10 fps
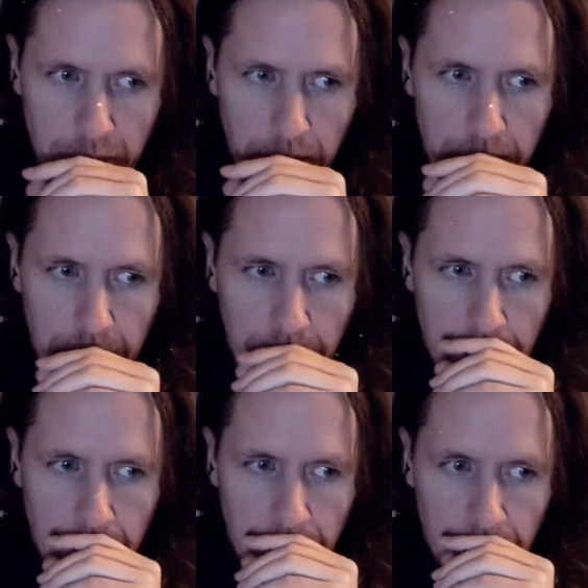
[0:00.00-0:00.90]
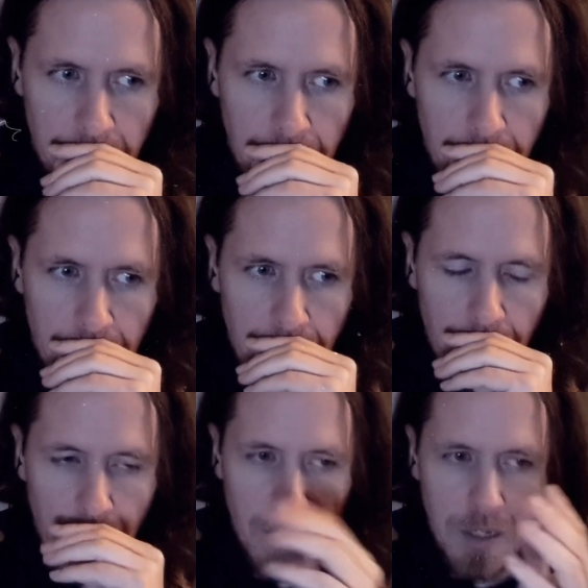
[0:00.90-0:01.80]
I think
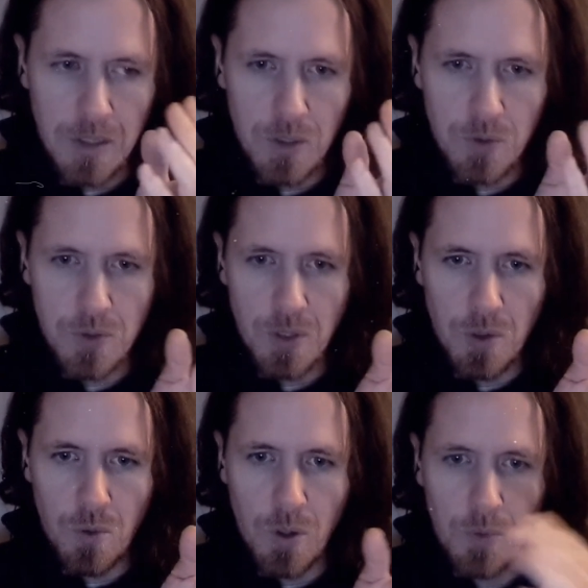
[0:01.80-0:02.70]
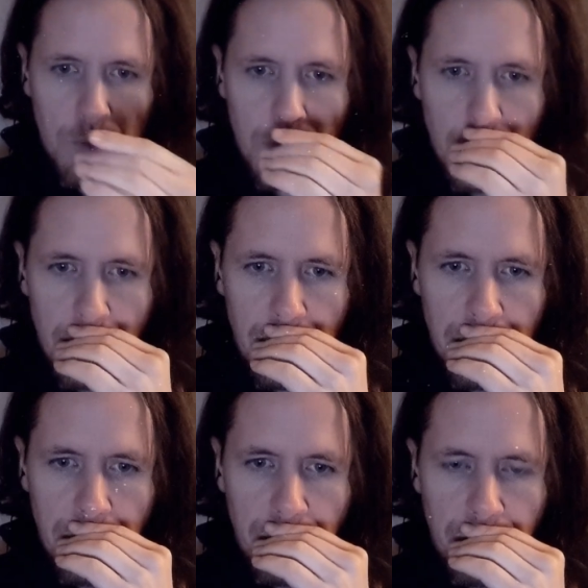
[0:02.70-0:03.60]
I used the quote
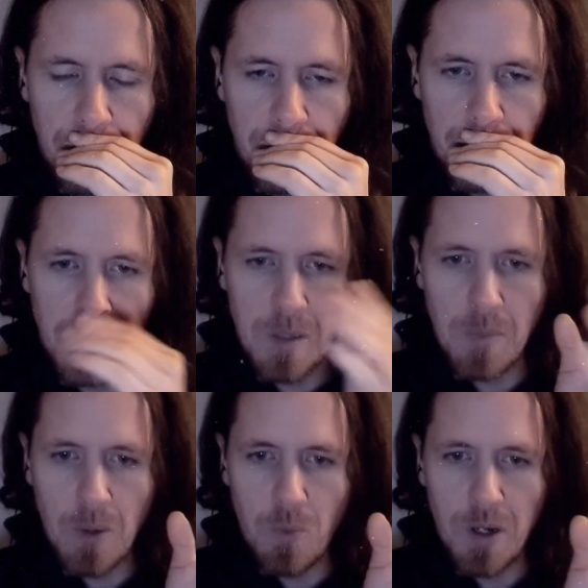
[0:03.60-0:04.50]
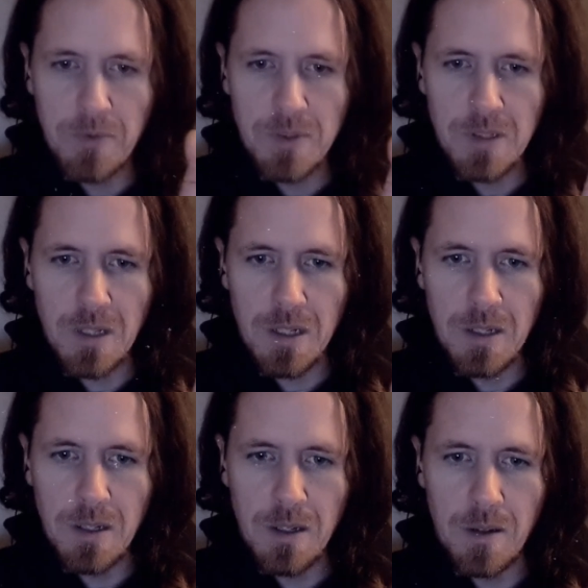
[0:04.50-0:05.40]
that my wife said,
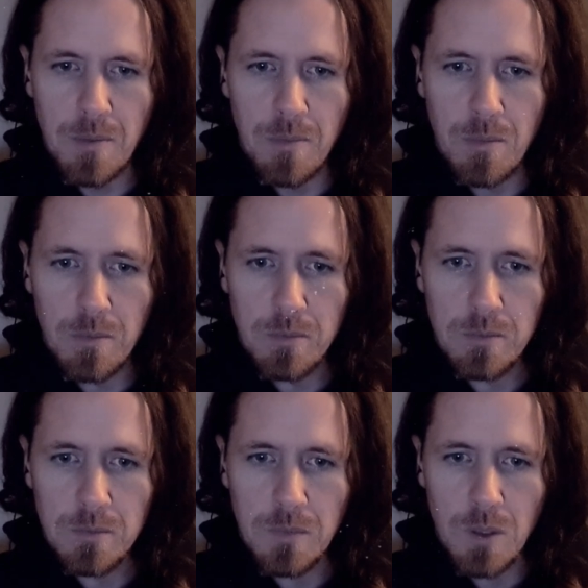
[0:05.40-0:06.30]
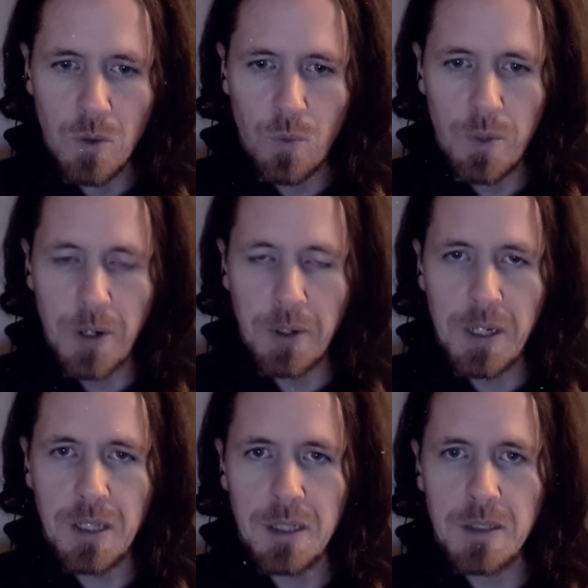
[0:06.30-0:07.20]
"We are
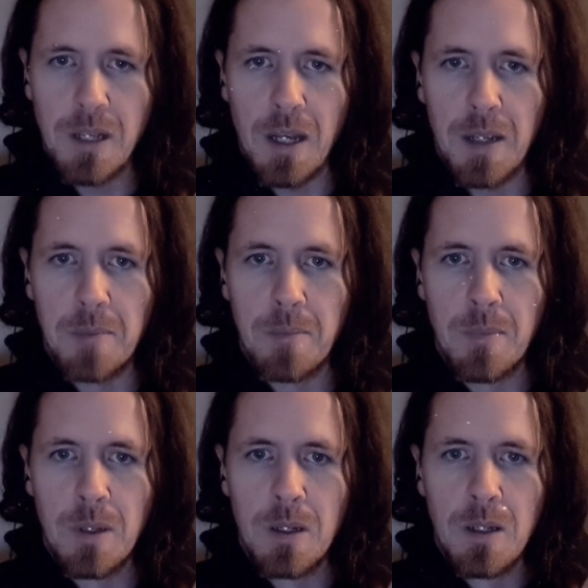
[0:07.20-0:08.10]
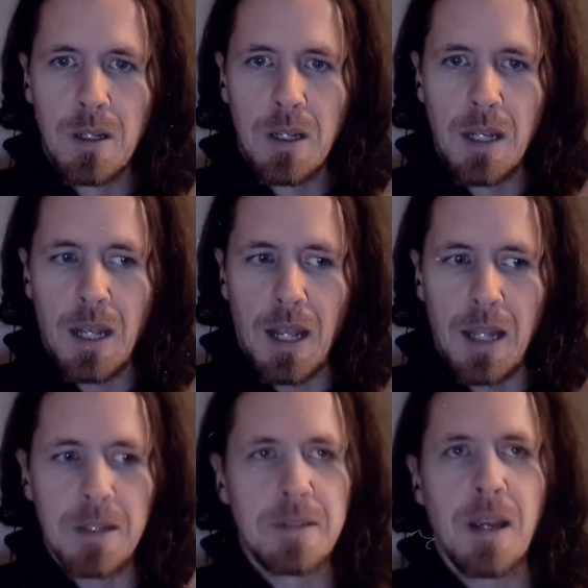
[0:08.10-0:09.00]
killing time,
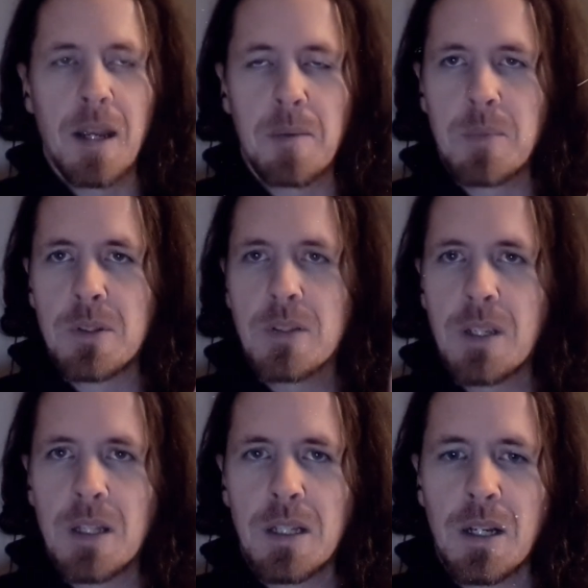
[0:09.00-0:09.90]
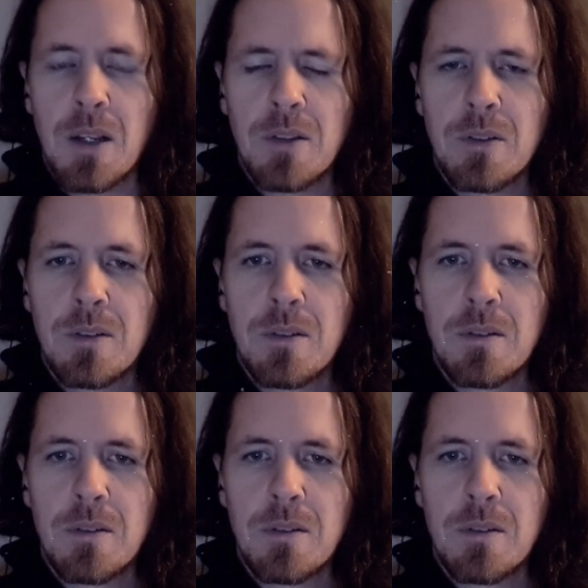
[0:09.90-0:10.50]
and time is killing us."